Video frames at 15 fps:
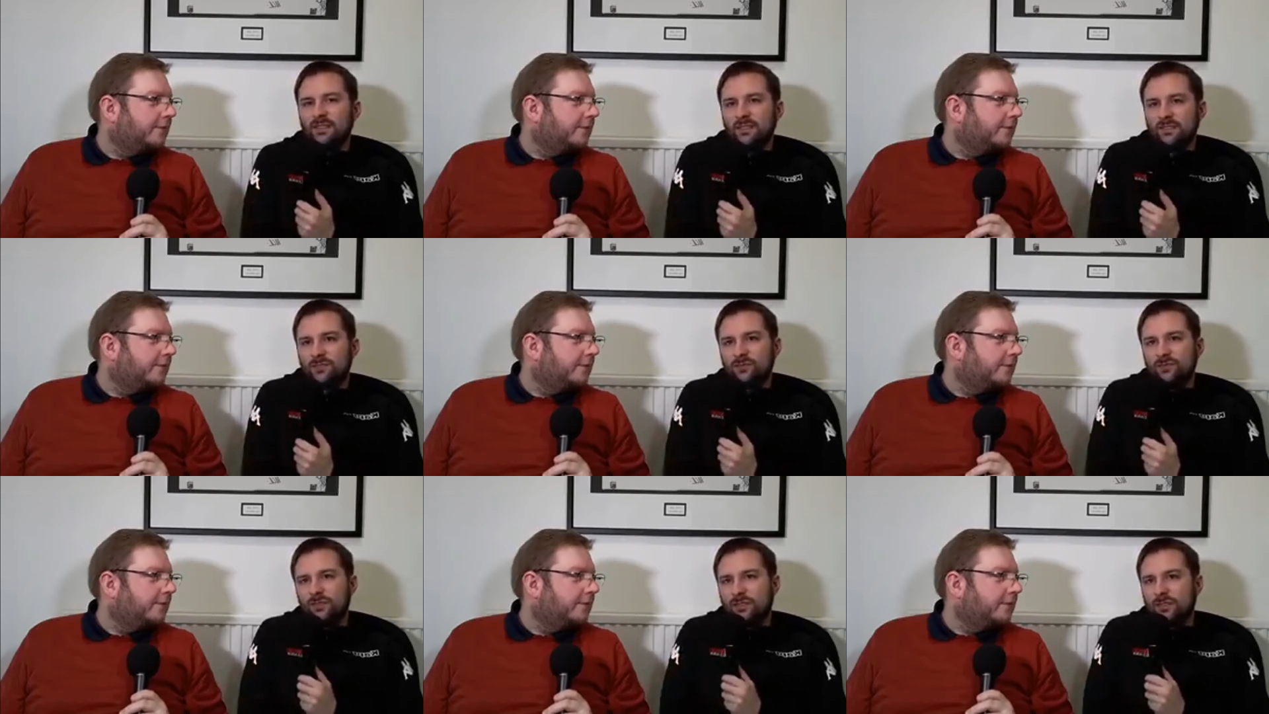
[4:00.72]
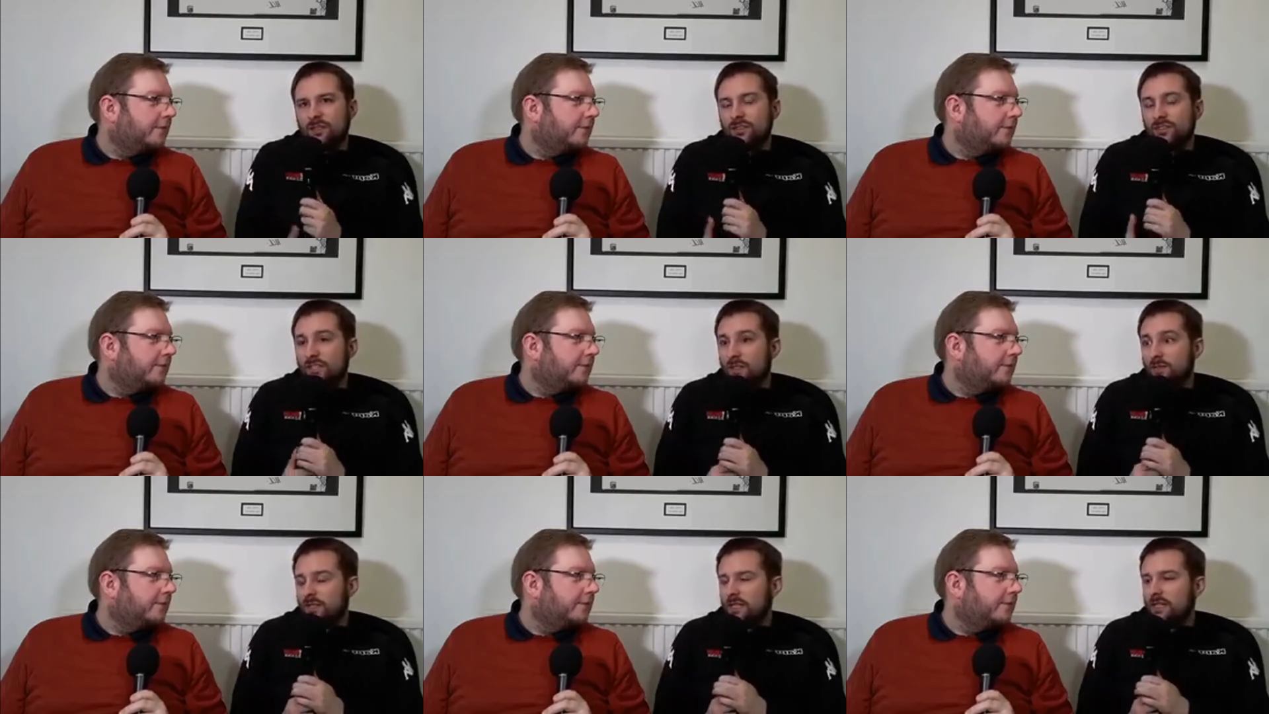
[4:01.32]
Speaker 1: me, that's just
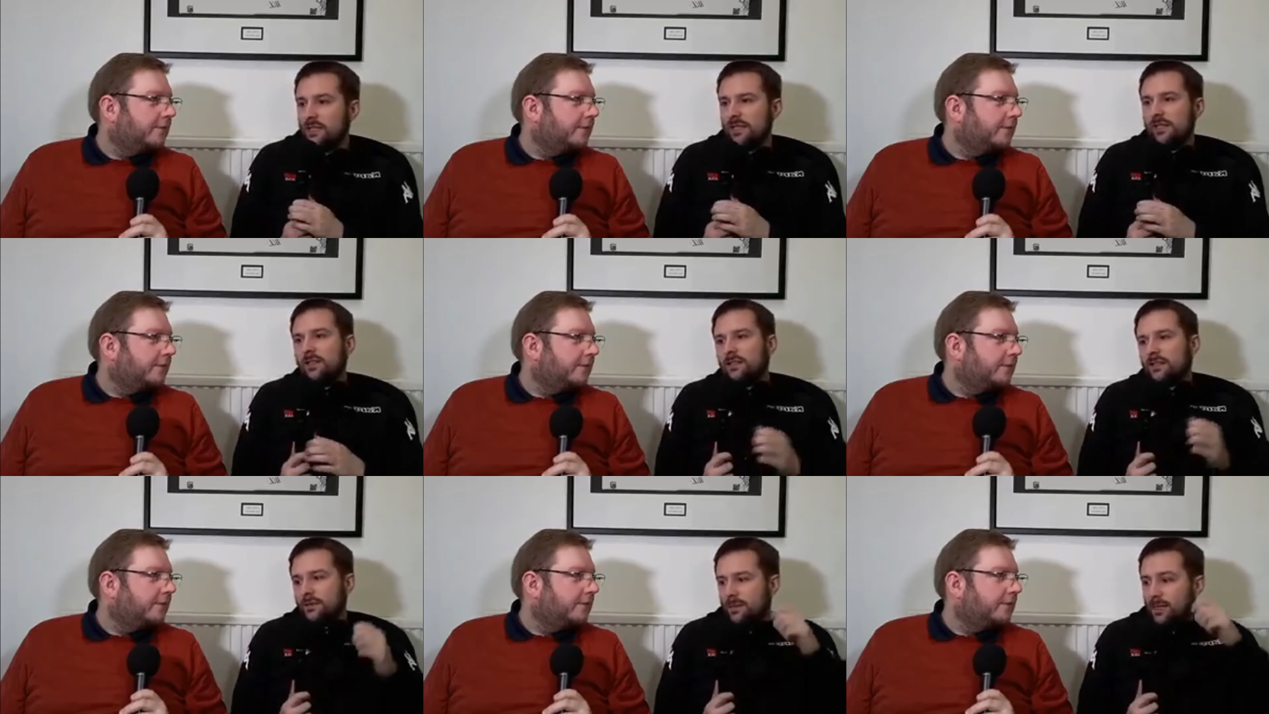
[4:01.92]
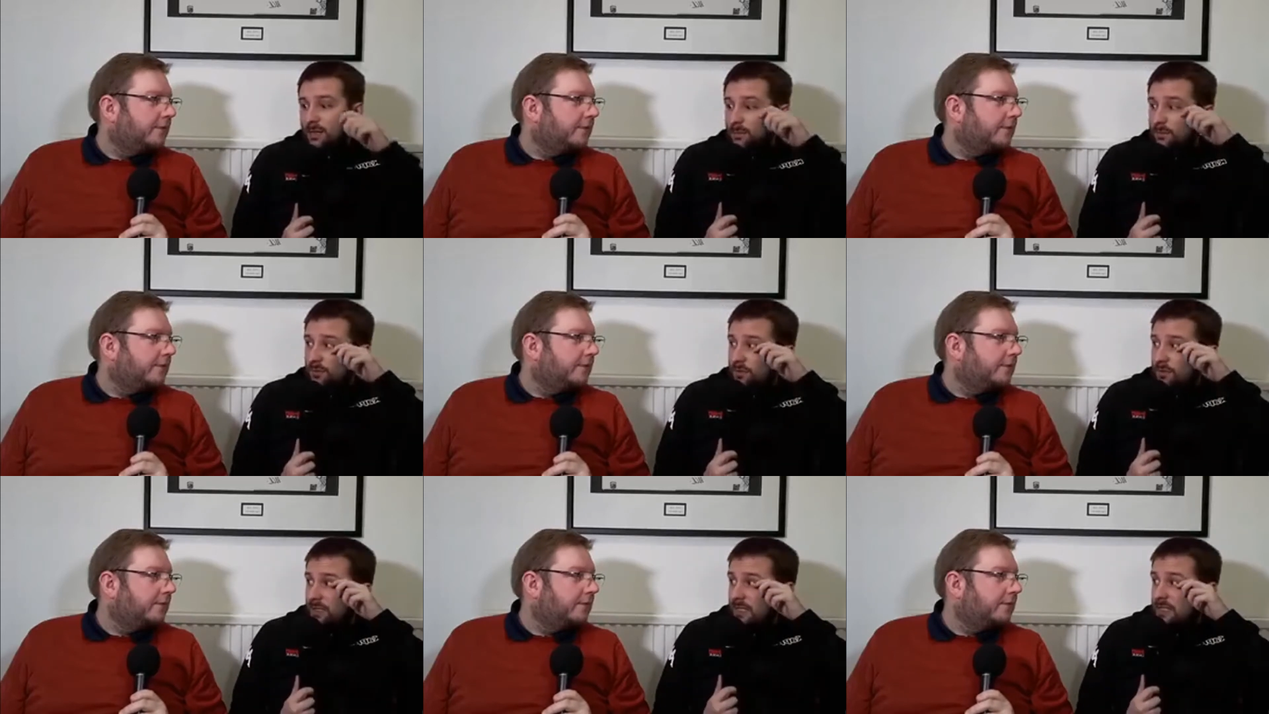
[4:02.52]
considering the amount of
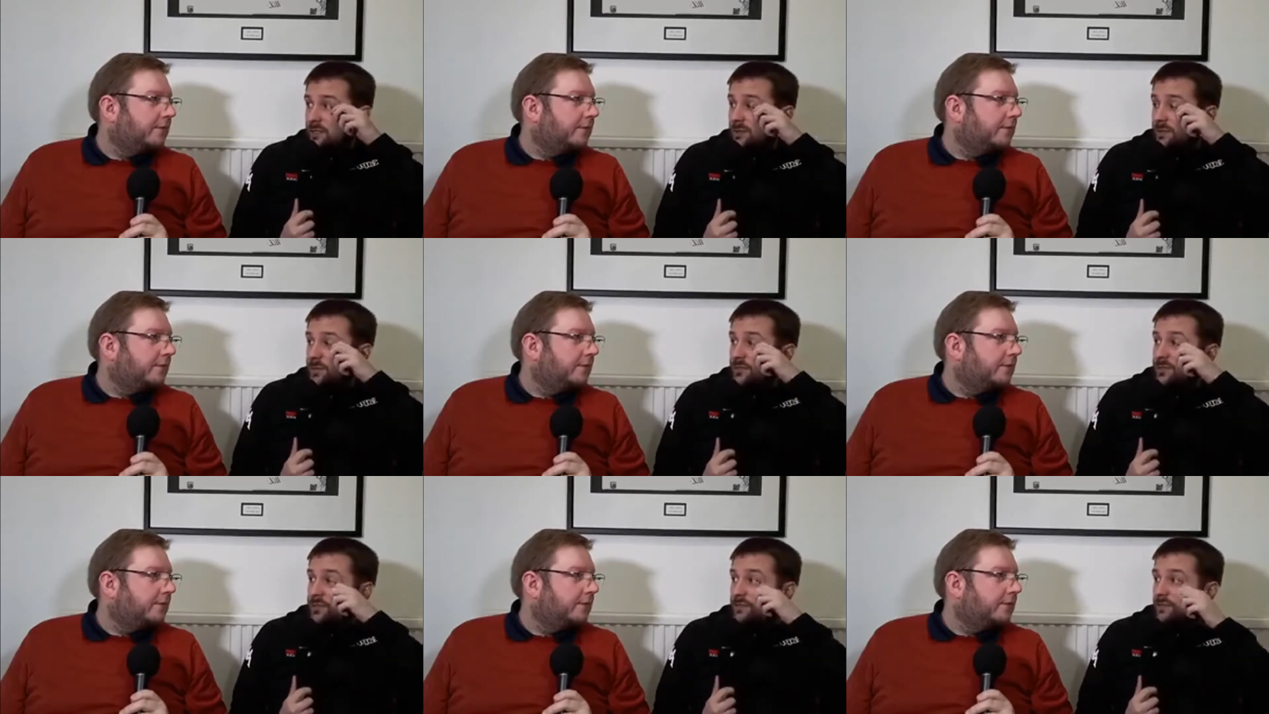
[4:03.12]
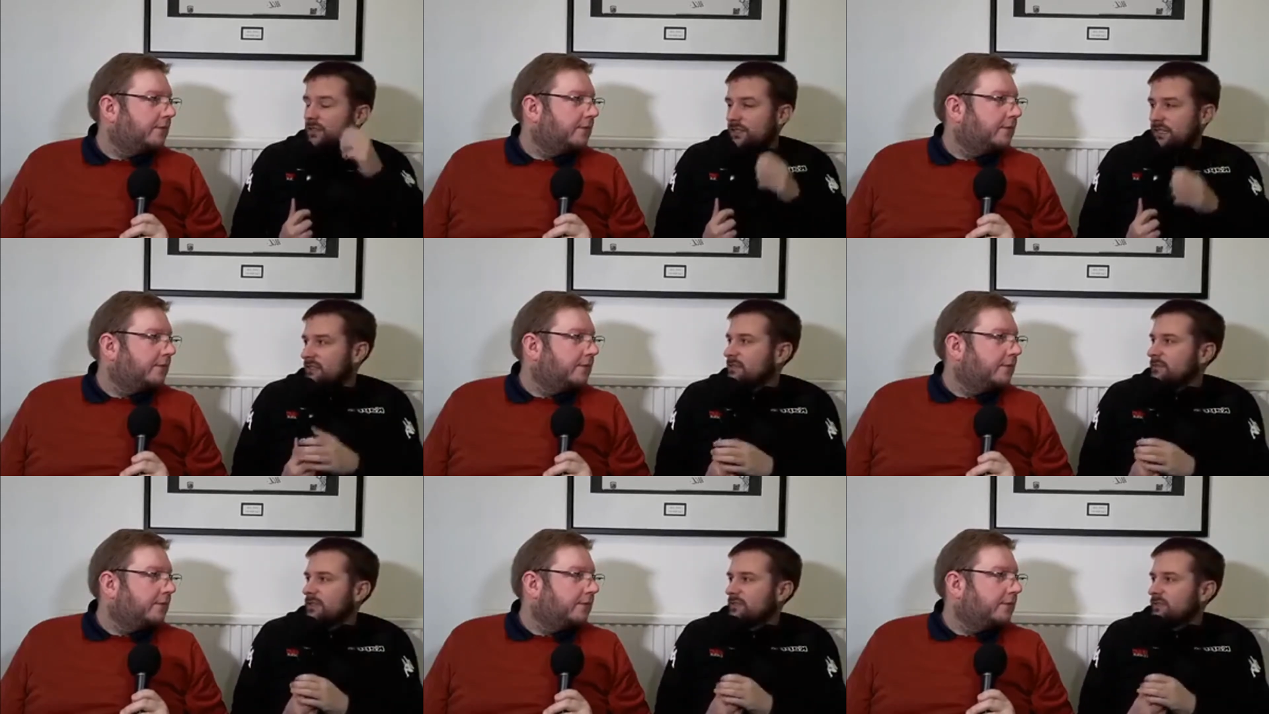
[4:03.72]
broadcast options you've got
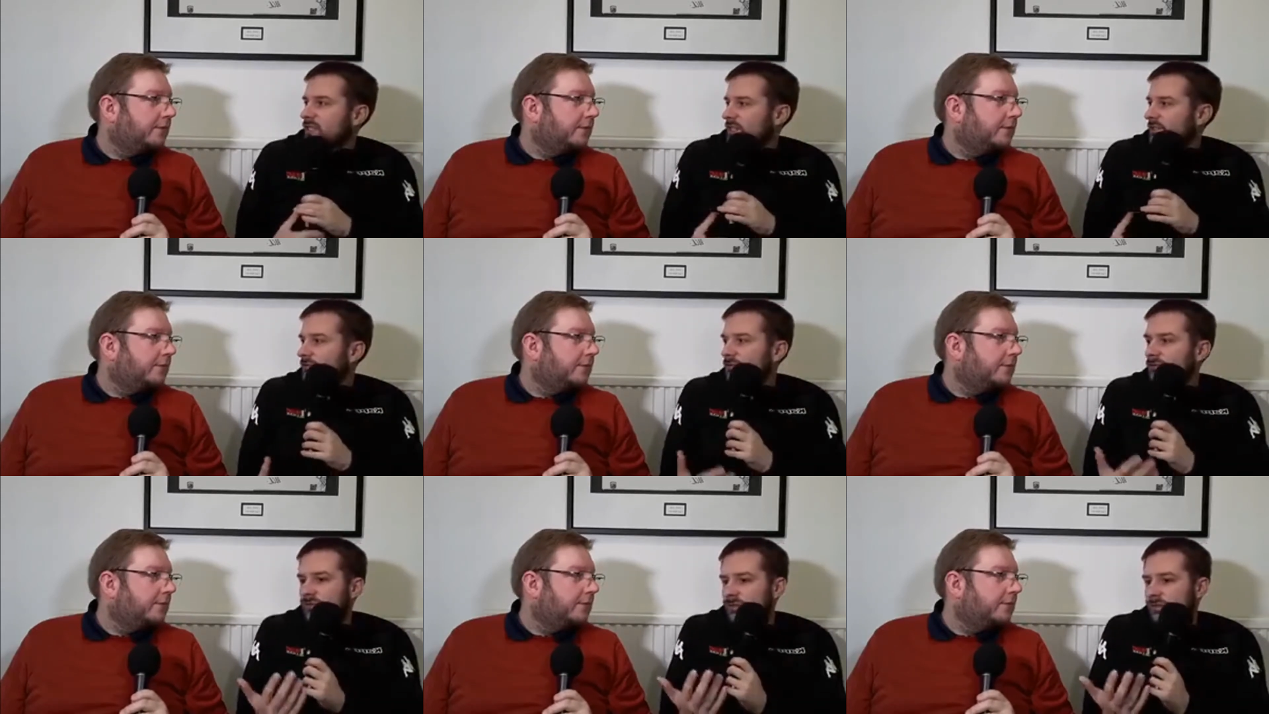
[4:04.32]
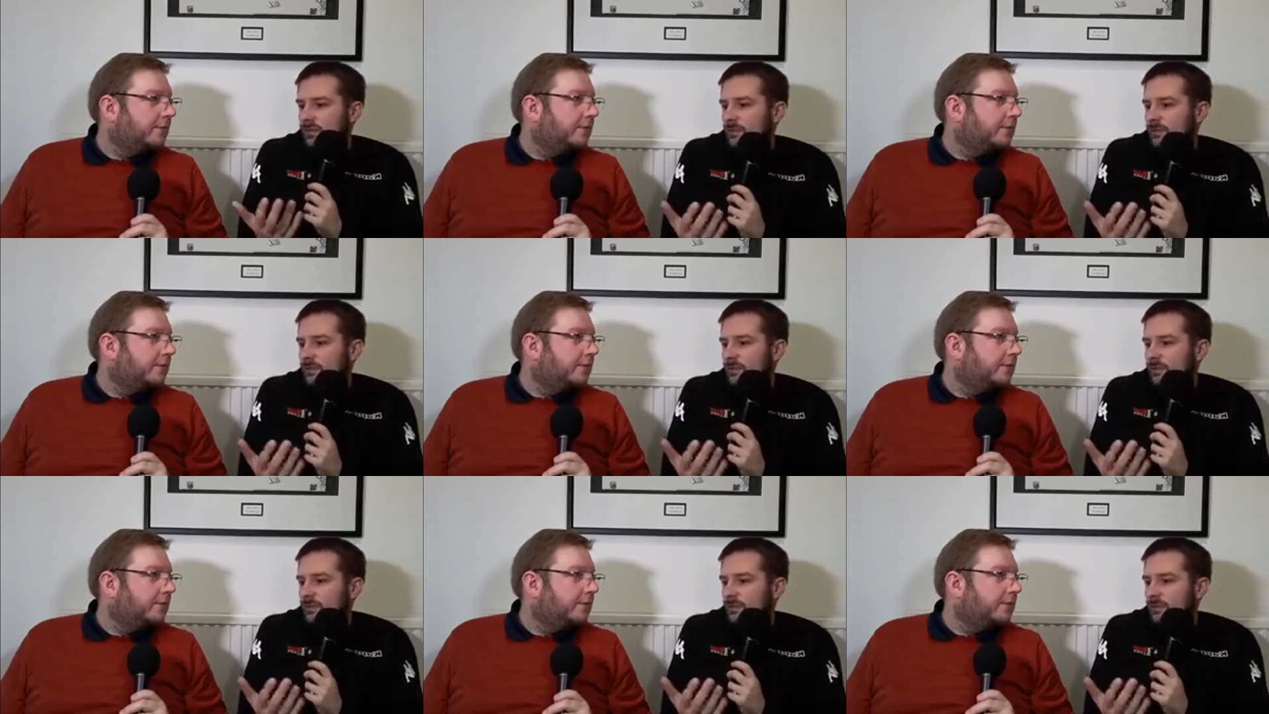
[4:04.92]
now, the amount of channels,